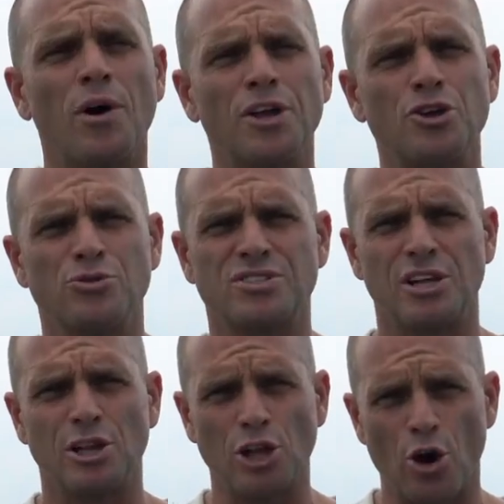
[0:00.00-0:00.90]
want to use
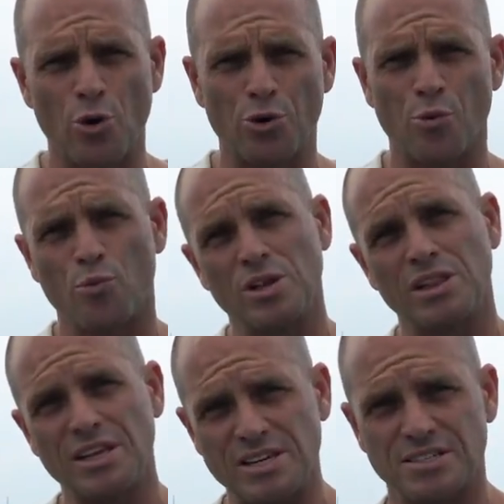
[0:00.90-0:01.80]
the load
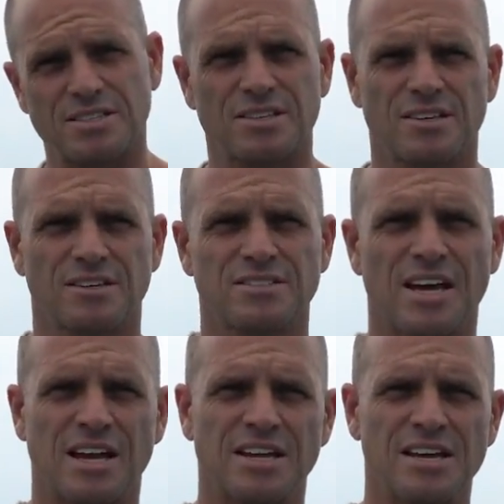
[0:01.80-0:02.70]
release
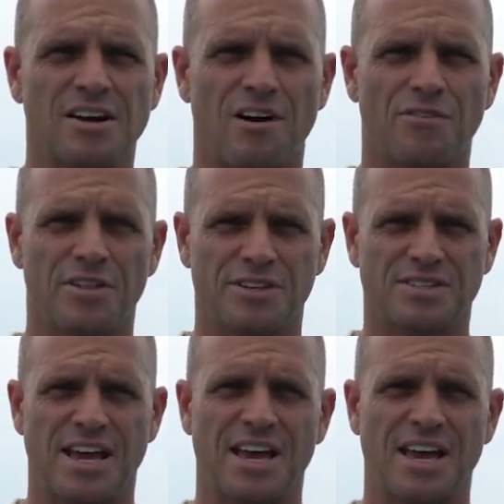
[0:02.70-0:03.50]
technique off of this.